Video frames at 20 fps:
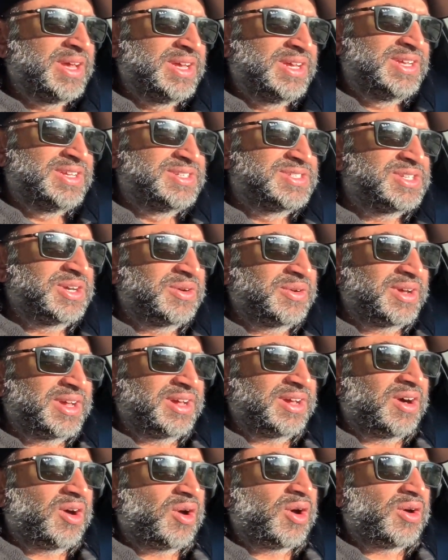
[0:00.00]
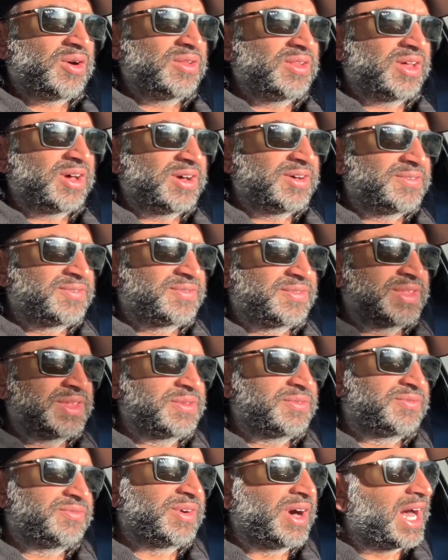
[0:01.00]
So all of the
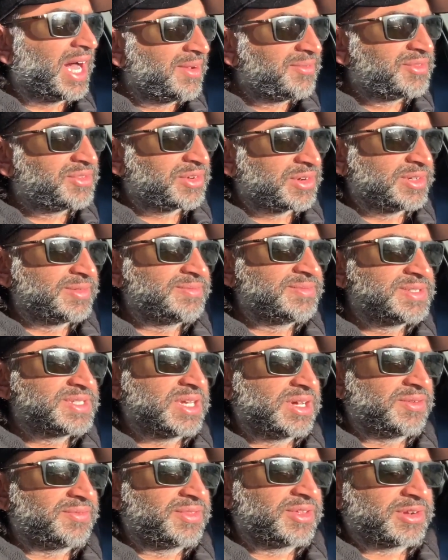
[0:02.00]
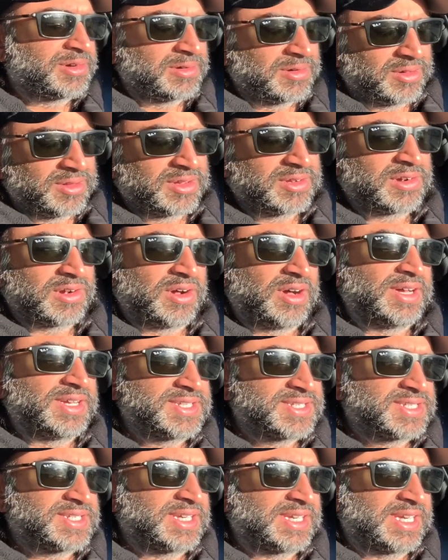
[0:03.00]
5 trims of the Corolla
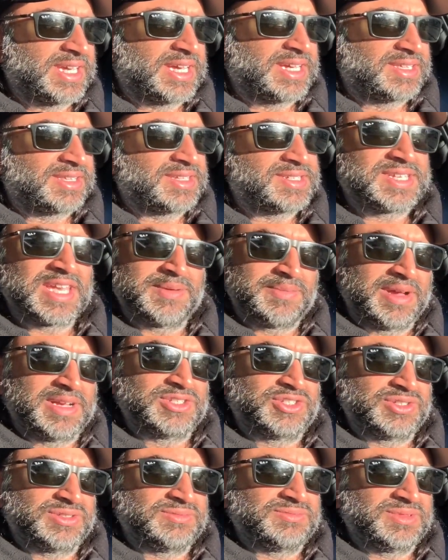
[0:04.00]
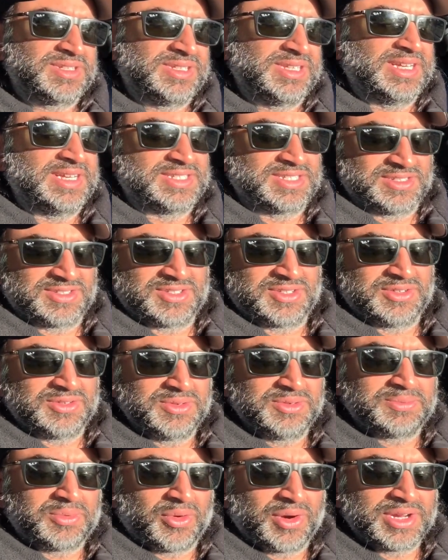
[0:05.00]
Cross get the same engine, and that's a
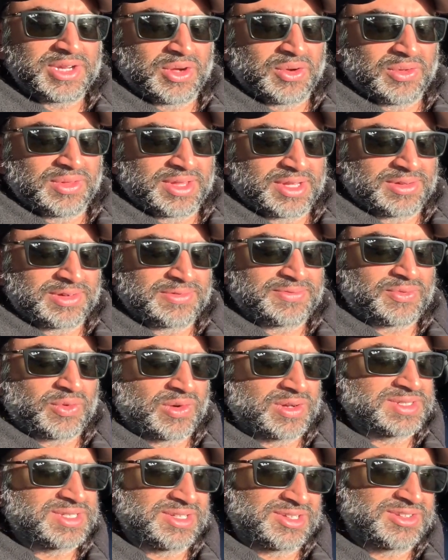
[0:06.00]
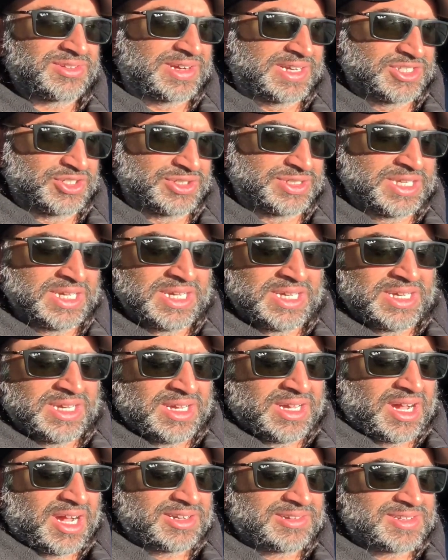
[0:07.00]
2.0 liter 4-cylinder engine,
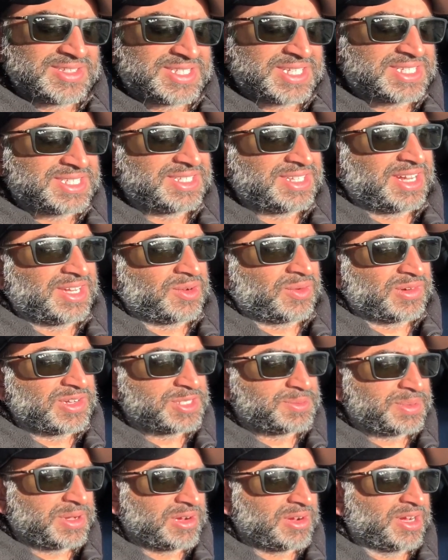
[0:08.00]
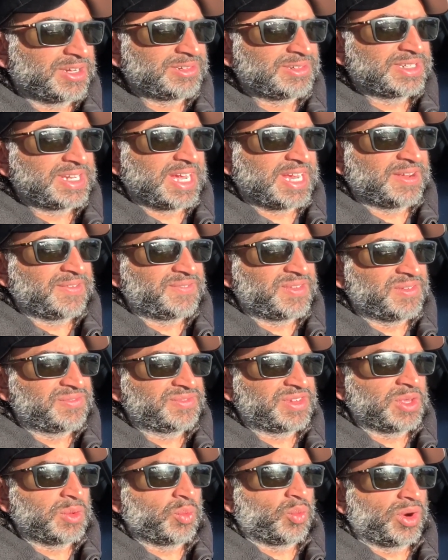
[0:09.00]
169 horsepower,
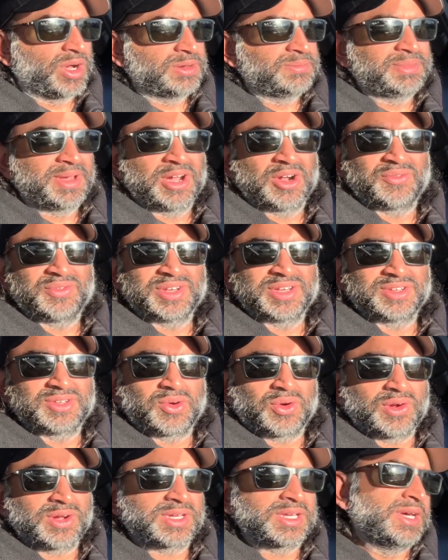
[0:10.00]
151 pound-feet of torque,